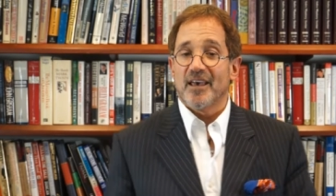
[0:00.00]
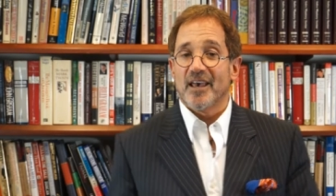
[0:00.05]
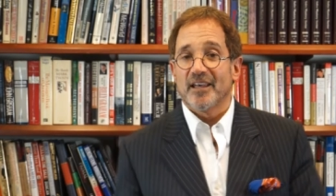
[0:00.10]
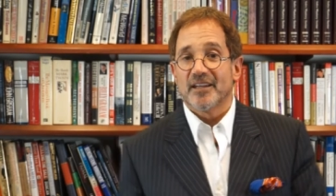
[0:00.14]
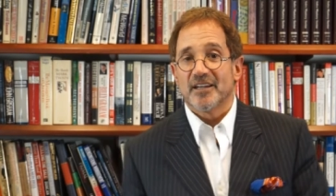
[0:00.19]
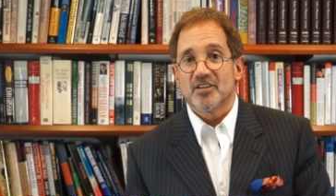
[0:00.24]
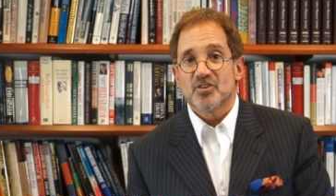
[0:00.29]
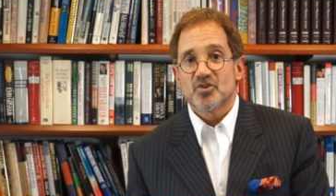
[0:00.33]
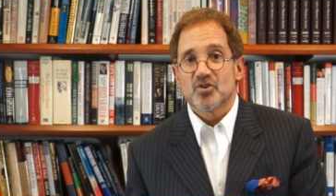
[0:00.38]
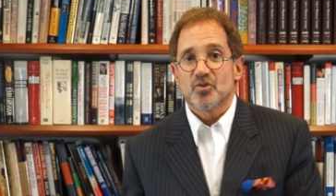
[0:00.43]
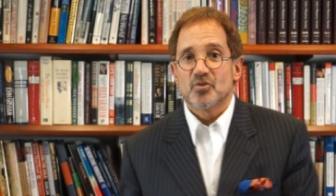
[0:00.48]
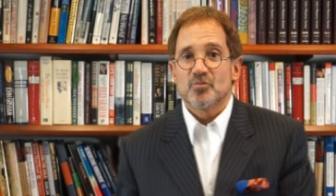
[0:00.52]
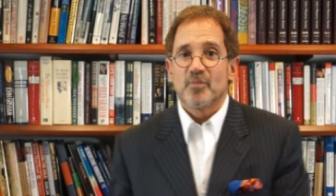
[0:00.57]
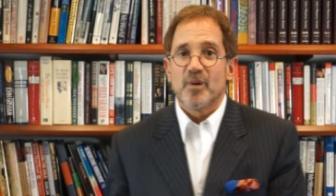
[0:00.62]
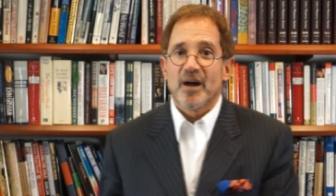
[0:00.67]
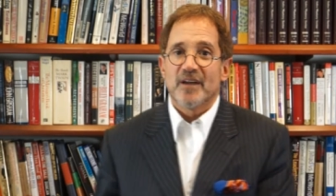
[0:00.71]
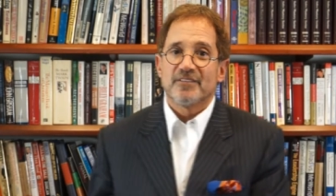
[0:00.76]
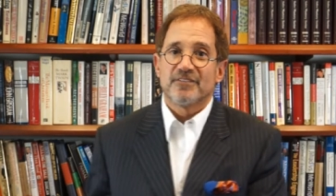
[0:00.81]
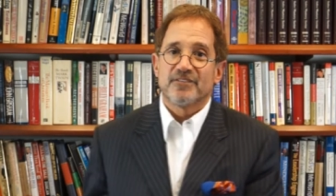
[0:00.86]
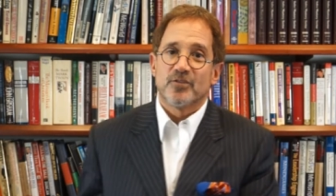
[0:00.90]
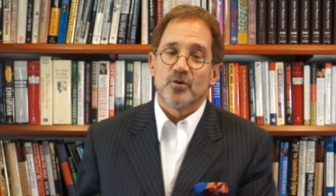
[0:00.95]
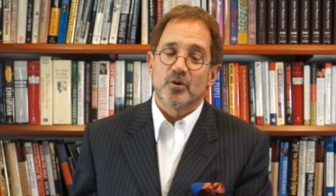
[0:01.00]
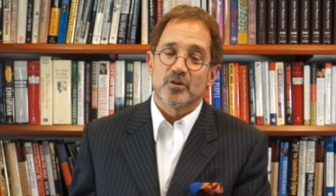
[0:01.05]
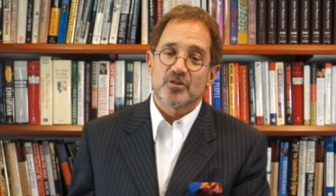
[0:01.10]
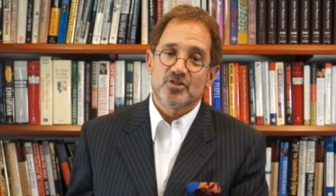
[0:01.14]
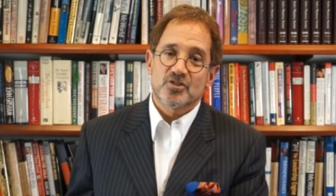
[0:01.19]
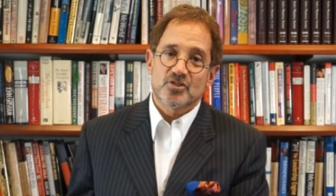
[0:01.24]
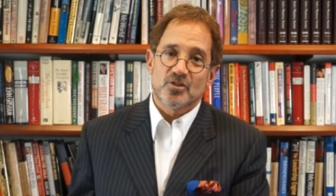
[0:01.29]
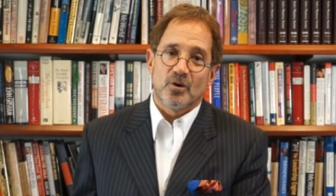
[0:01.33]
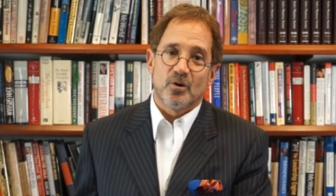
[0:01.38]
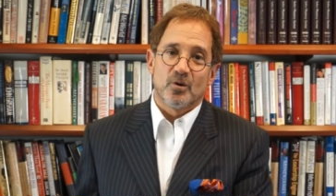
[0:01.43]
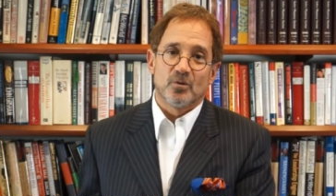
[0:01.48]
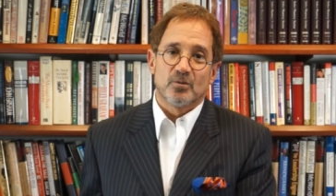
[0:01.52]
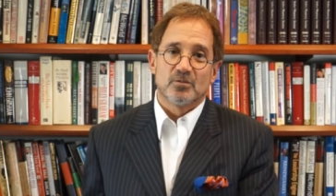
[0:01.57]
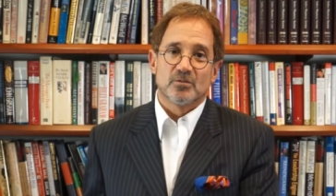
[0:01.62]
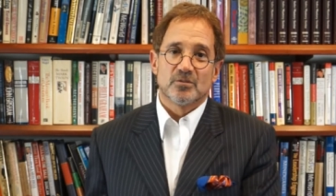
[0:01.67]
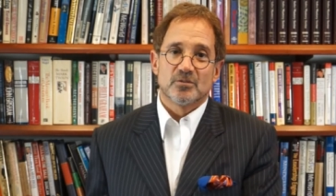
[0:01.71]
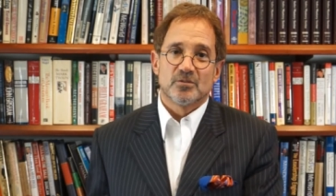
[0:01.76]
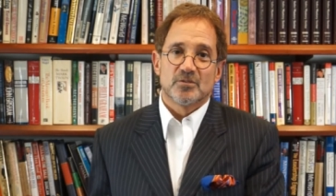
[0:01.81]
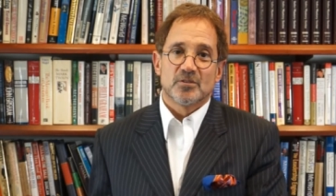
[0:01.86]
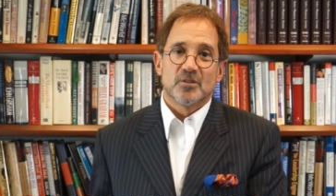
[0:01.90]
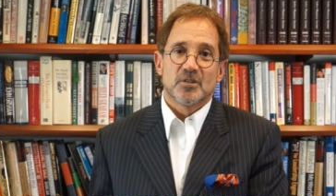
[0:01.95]
and a 2 by 4 soul.
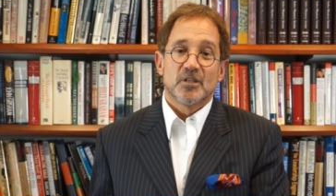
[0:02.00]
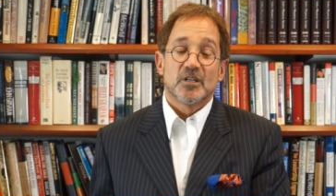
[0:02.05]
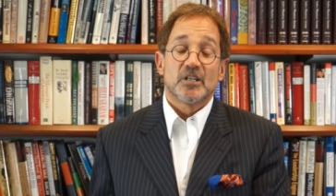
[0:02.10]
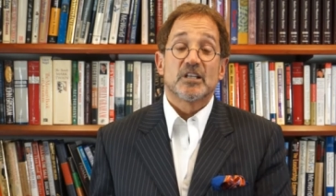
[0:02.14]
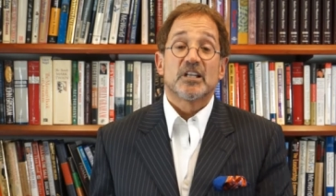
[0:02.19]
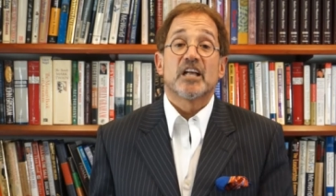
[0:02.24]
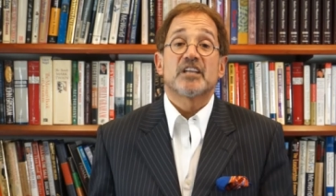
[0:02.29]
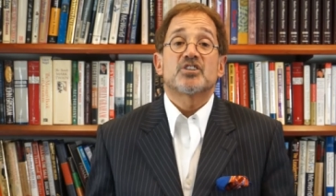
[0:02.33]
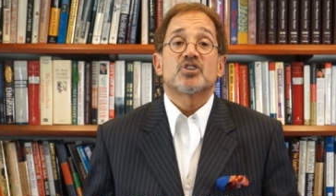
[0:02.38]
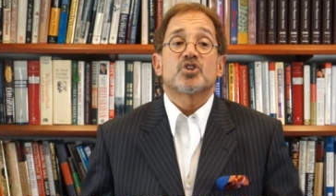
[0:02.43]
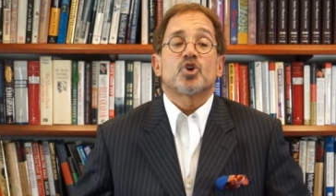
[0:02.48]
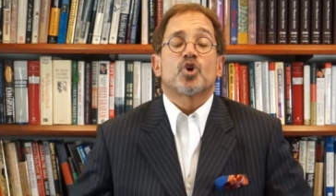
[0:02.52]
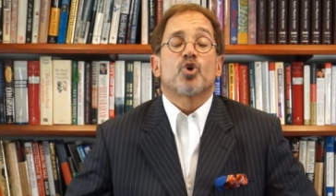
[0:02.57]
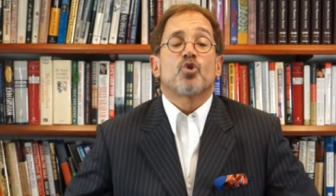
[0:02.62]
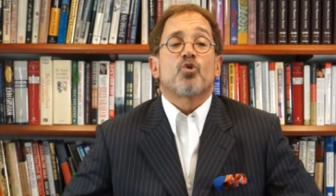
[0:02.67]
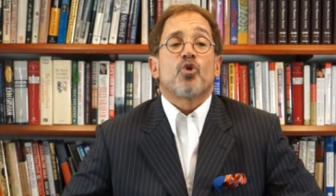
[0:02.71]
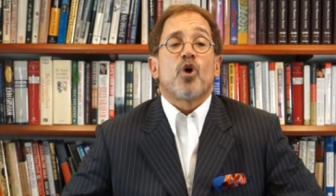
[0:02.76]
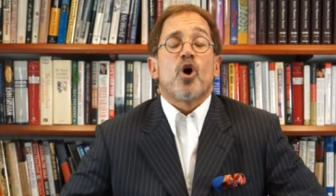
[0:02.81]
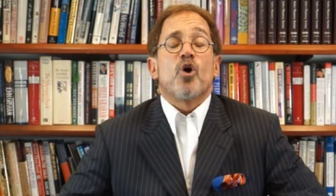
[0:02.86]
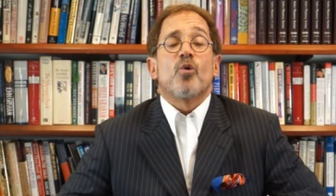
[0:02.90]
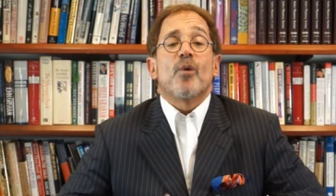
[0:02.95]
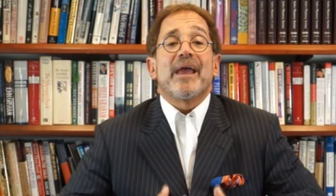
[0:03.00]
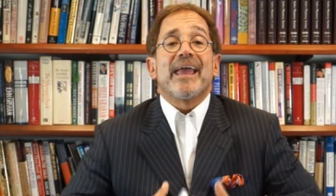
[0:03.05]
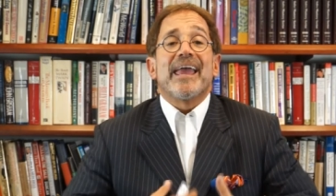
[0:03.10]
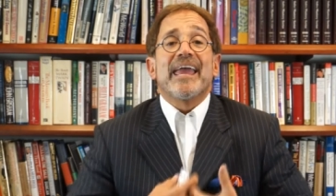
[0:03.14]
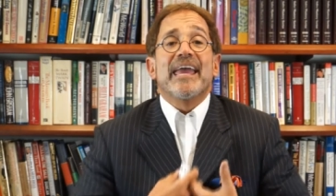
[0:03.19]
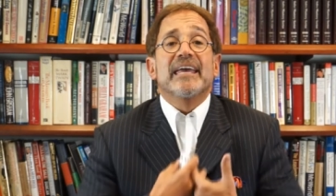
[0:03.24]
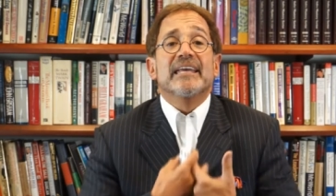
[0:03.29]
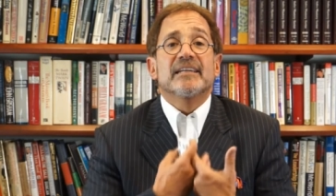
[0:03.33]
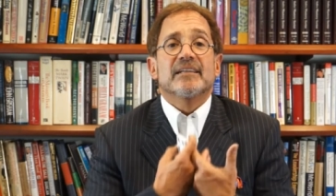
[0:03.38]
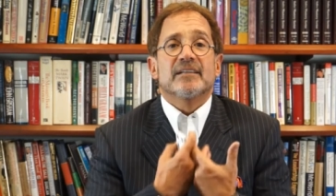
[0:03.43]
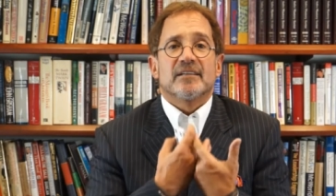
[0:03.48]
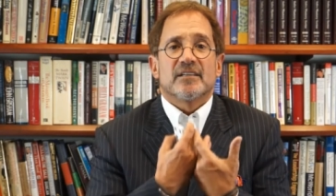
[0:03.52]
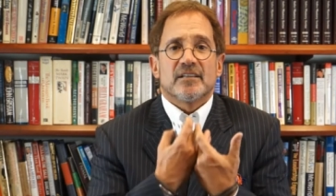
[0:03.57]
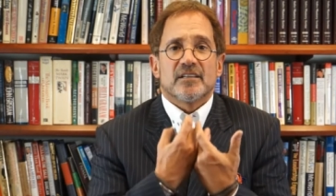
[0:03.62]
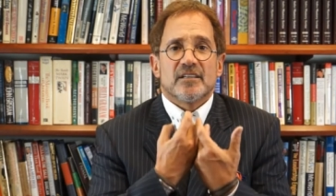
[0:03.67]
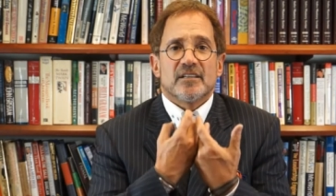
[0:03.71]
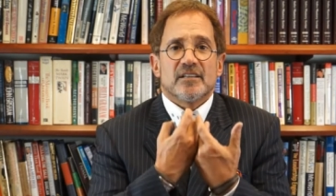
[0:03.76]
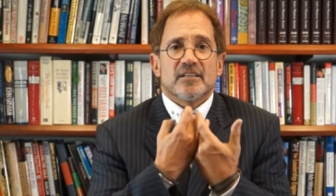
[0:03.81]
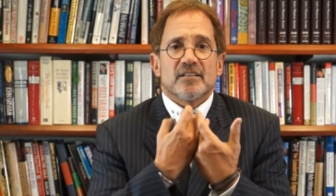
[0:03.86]
Let's grow in